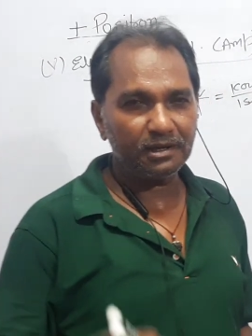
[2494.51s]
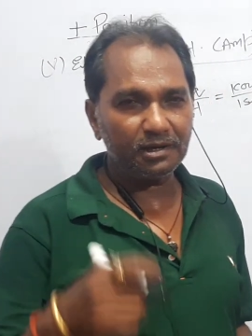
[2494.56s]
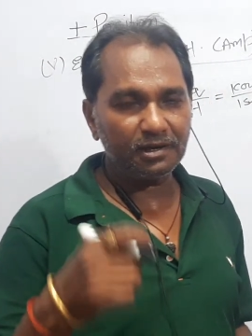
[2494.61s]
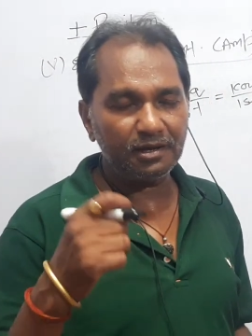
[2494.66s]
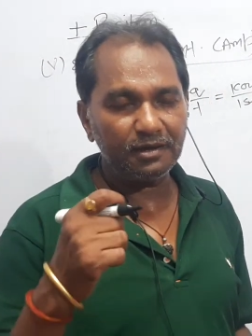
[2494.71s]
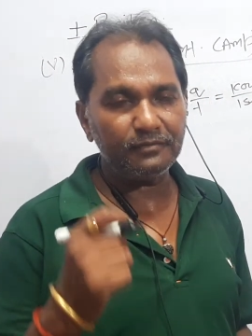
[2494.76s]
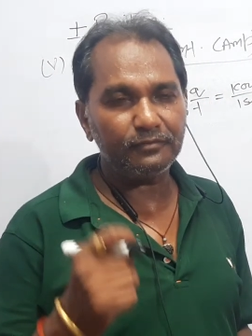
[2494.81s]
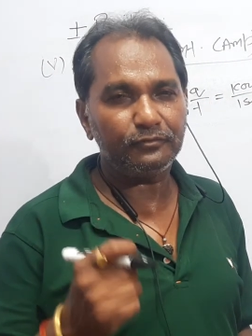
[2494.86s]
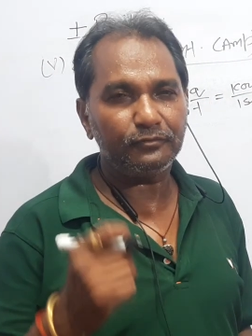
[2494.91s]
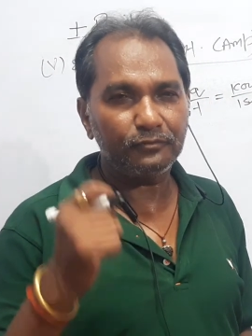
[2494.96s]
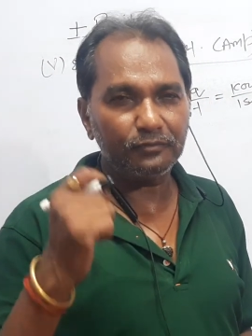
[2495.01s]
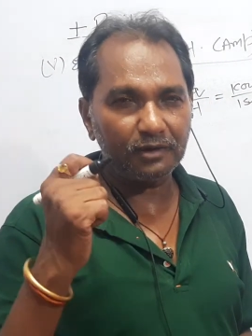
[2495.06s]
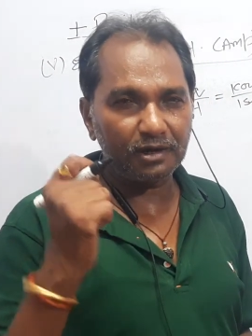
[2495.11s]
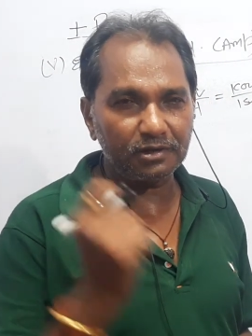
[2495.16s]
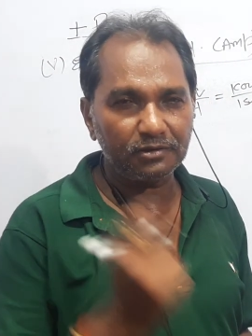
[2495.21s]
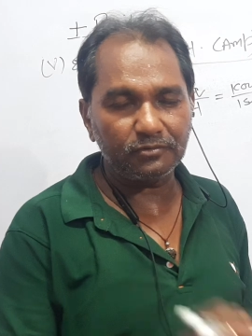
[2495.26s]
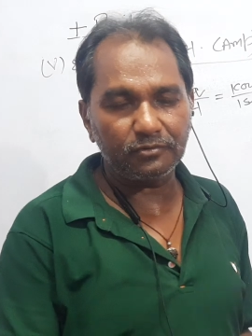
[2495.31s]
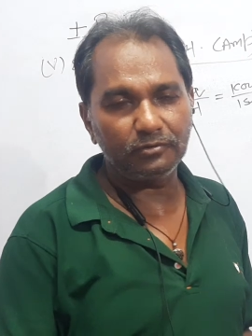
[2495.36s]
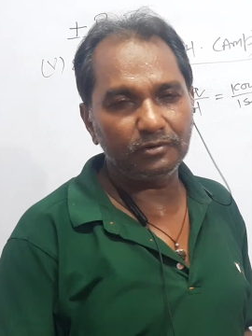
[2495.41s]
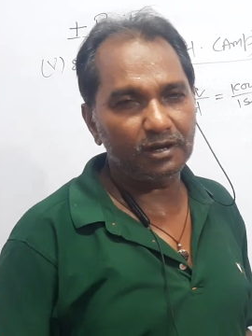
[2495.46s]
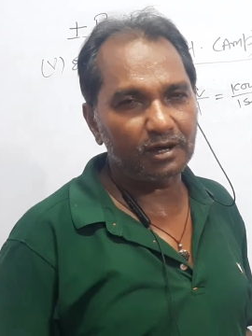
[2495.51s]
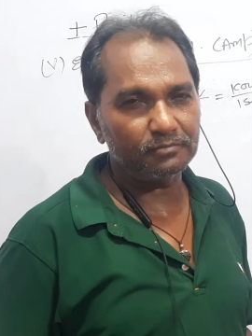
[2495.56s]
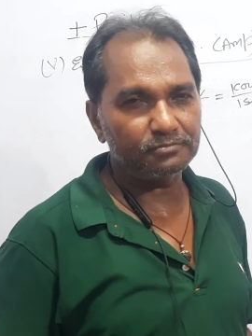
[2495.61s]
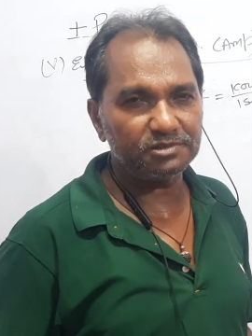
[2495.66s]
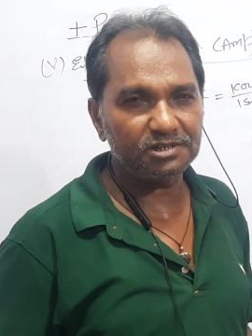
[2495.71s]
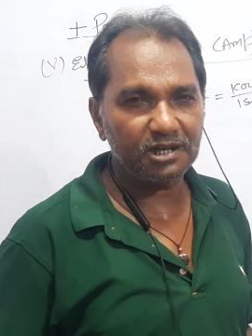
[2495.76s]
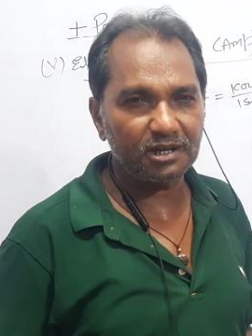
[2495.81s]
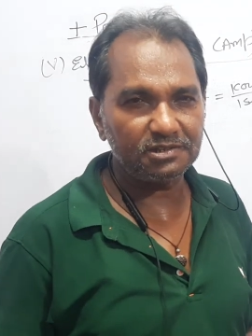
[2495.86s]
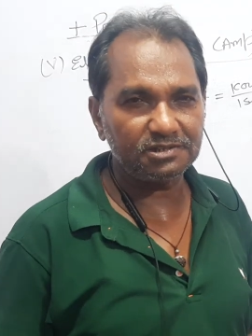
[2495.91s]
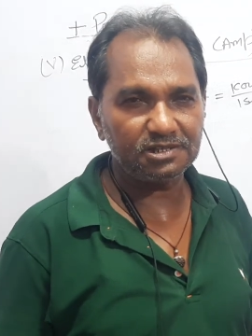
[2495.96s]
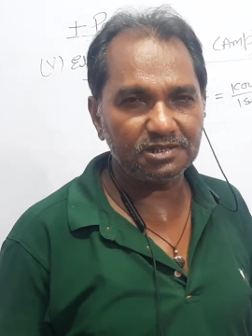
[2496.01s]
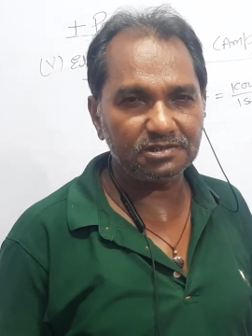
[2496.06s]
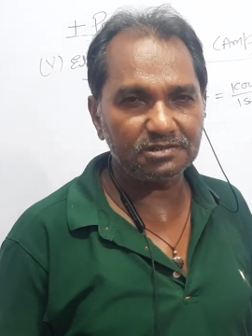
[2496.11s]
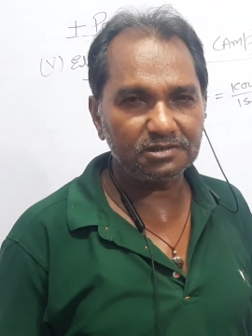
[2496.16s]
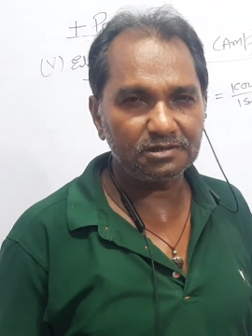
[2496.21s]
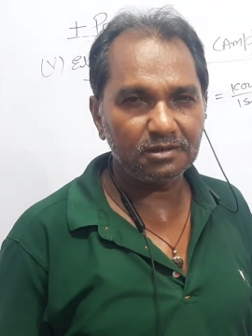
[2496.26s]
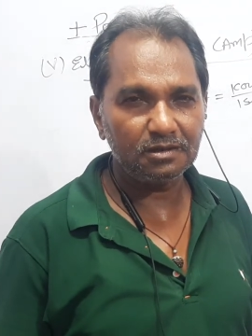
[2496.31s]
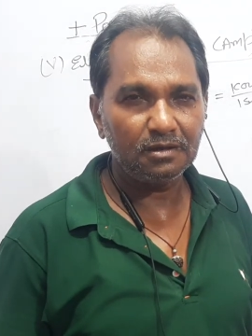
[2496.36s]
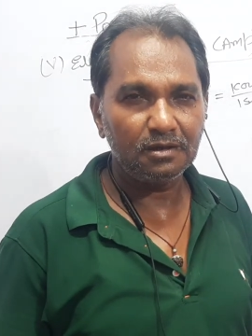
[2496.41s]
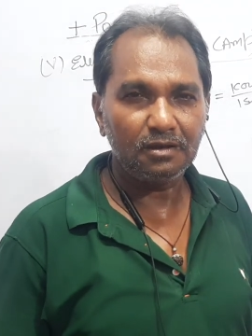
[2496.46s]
If 1 coulomb charges